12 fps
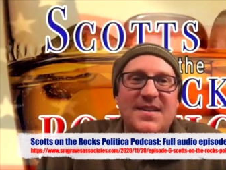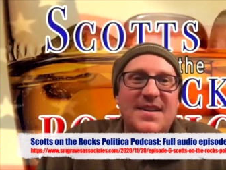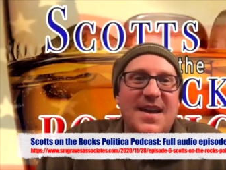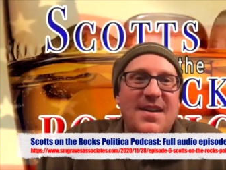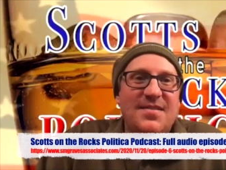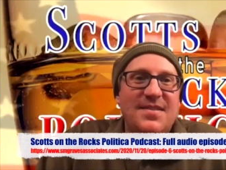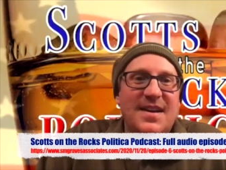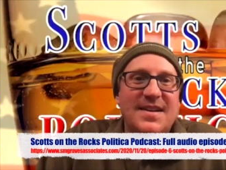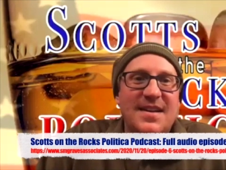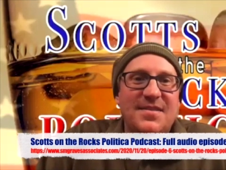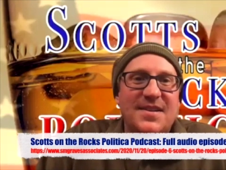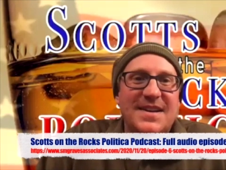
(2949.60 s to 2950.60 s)
out
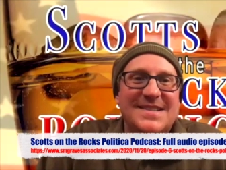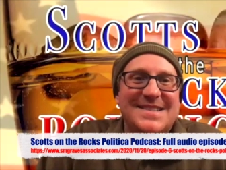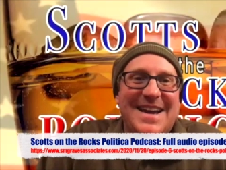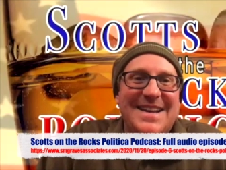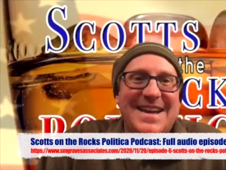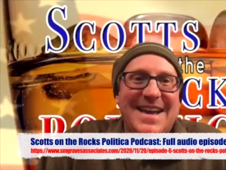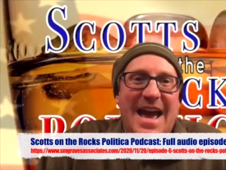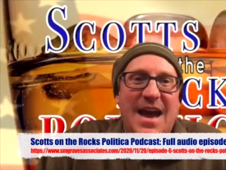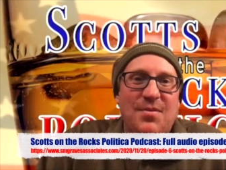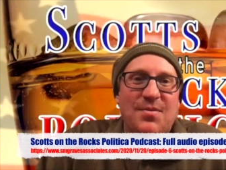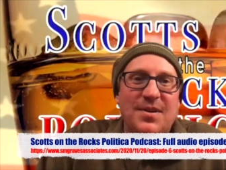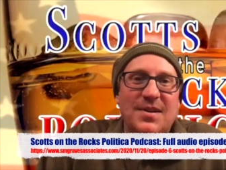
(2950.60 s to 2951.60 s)
another exciting
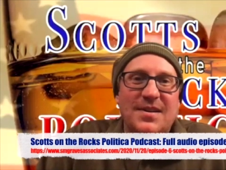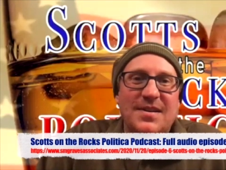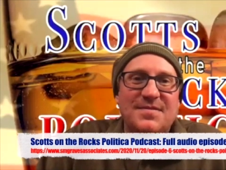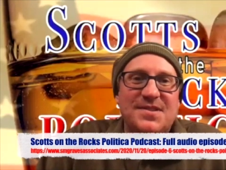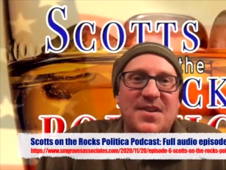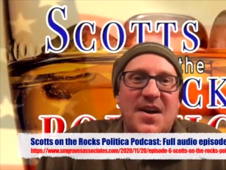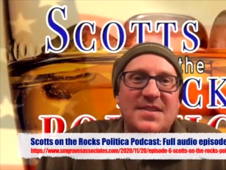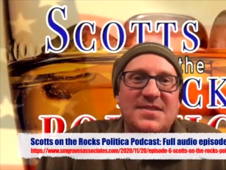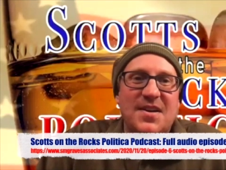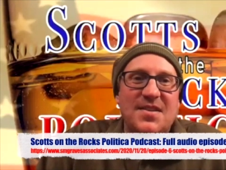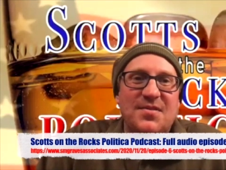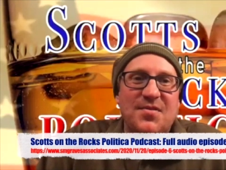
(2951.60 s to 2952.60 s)
hour of Scots
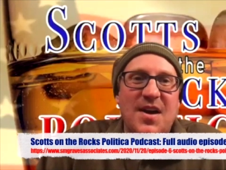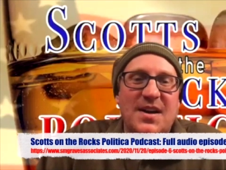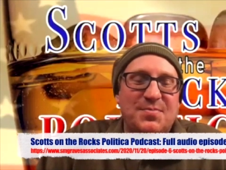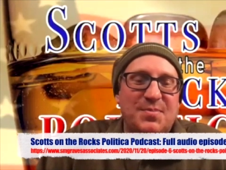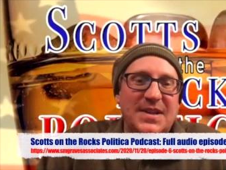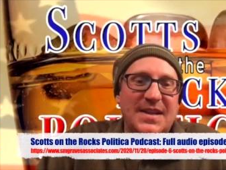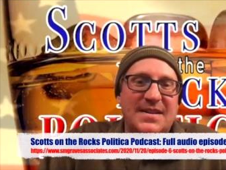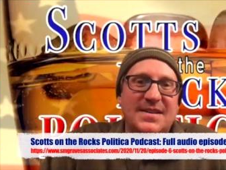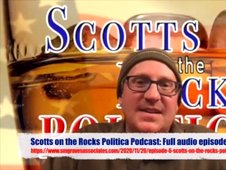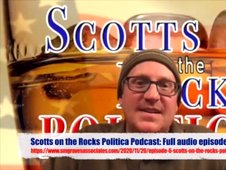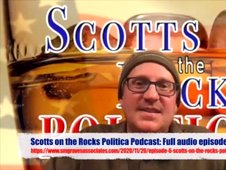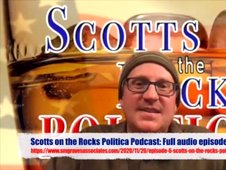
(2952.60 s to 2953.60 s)
on the Rocks
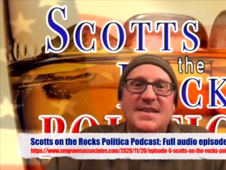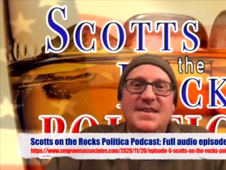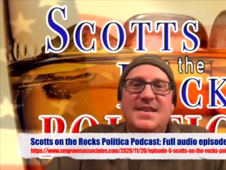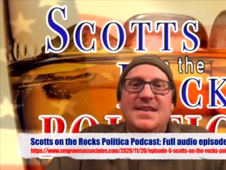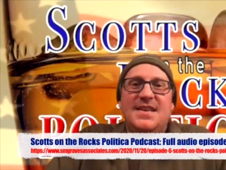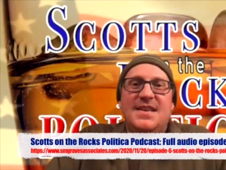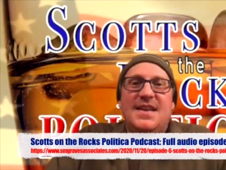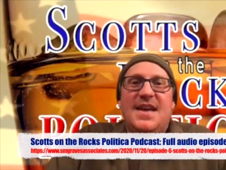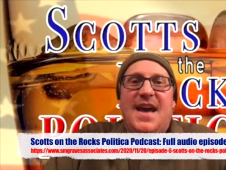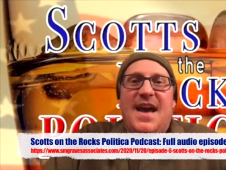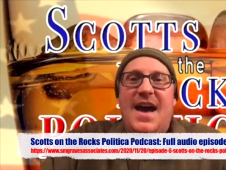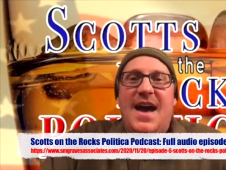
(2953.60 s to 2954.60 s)
Politica.
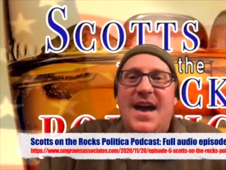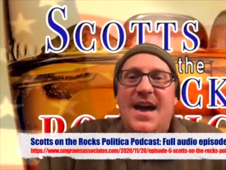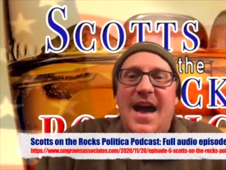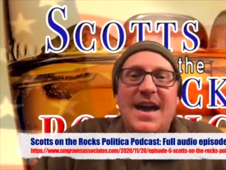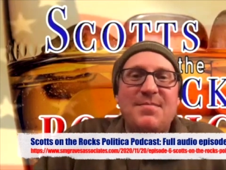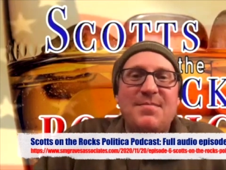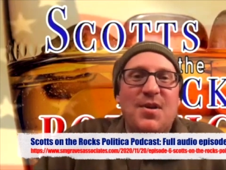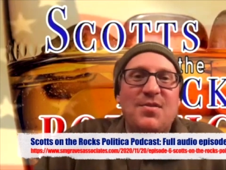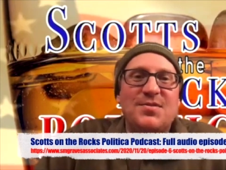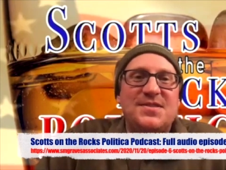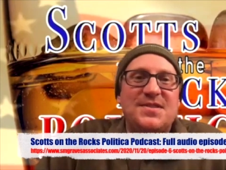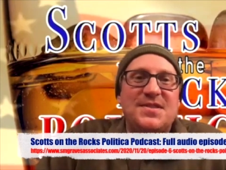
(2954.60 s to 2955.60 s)
I am your
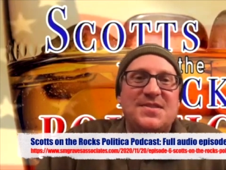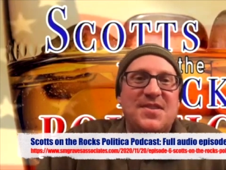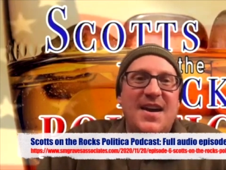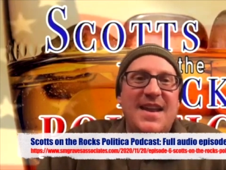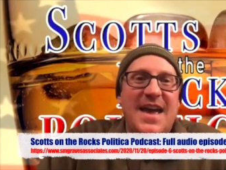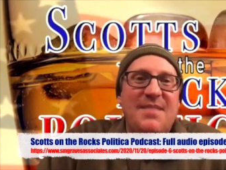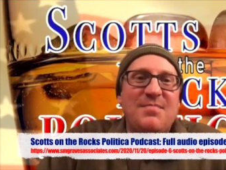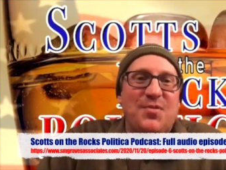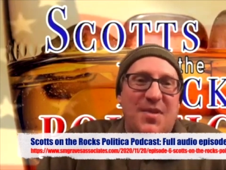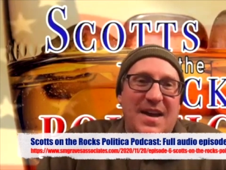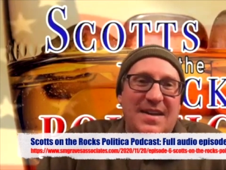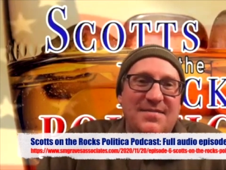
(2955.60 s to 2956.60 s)
host, Scott M.
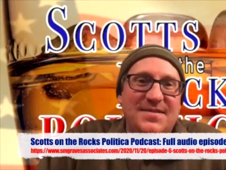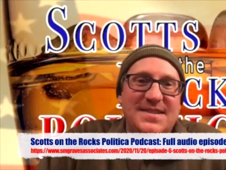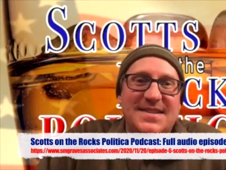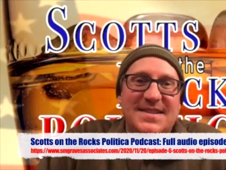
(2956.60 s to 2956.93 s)
Graves.